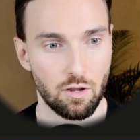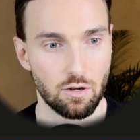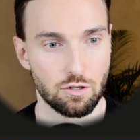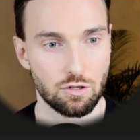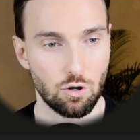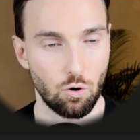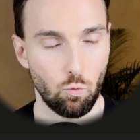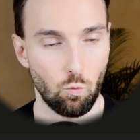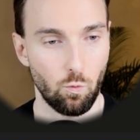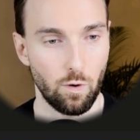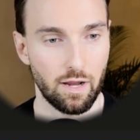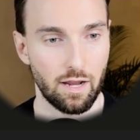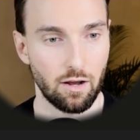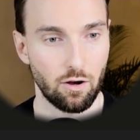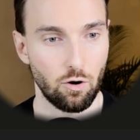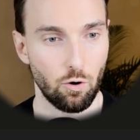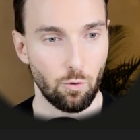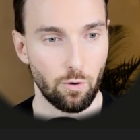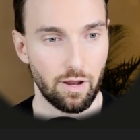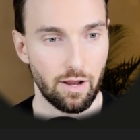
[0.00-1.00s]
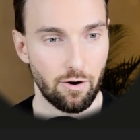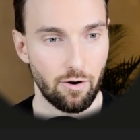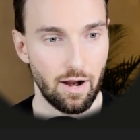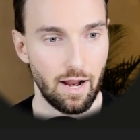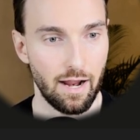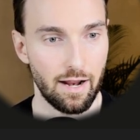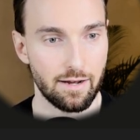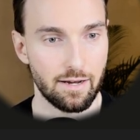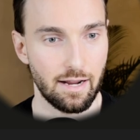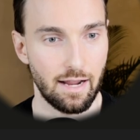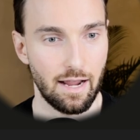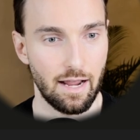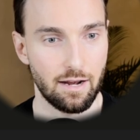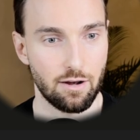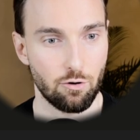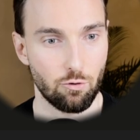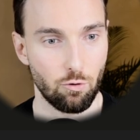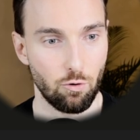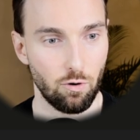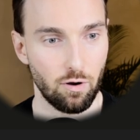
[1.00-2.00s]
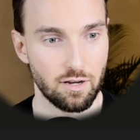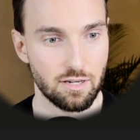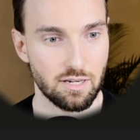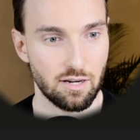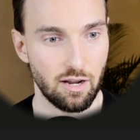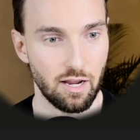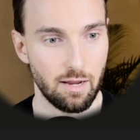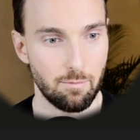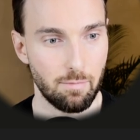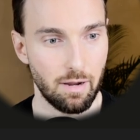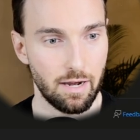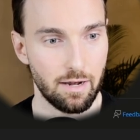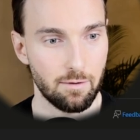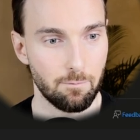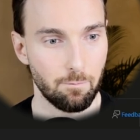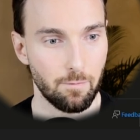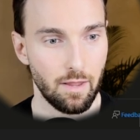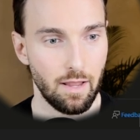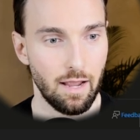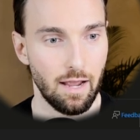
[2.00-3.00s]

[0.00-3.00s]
So we can go here, add role assignment,